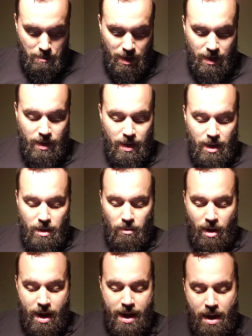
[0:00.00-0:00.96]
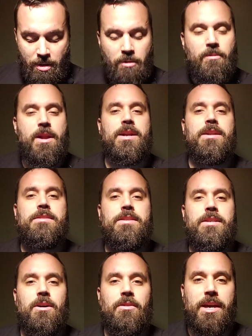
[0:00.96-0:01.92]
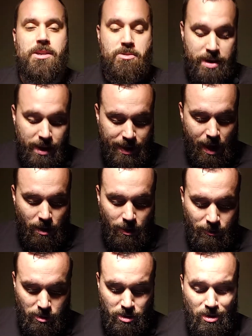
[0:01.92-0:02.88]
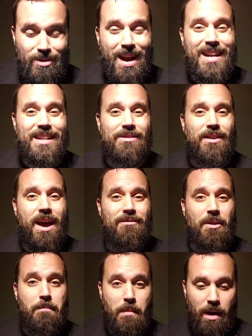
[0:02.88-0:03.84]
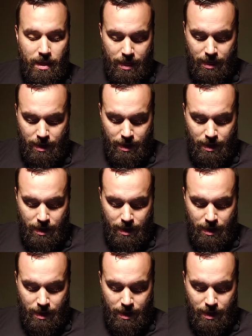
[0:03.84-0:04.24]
But right now they're running a deal that you get that all for $295 a month.